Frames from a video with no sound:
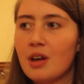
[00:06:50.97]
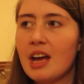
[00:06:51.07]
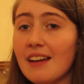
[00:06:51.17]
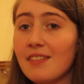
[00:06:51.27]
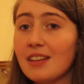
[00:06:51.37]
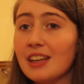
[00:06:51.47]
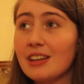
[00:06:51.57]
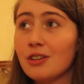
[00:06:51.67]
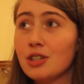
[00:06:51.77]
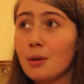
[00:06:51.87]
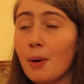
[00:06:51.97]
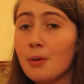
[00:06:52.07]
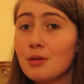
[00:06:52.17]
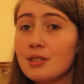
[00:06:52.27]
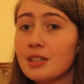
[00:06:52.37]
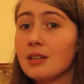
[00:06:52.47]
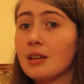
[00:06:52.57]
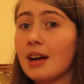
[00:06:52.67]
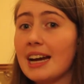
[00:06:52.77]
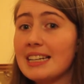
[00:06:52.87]
I feel like you're supposed
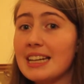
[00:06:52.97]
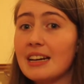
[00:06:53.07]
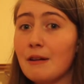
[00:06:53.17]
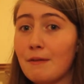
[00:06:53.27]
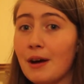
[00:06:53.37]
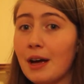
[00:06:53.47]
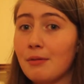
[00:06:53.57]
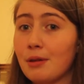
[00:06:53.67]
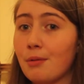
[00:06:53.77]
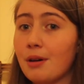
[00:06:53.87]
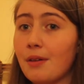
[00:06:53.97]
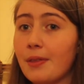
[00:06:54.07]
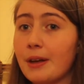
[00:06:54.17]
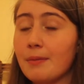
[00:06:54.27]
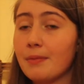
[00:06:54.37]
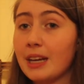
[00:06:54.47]
to identify with one of them,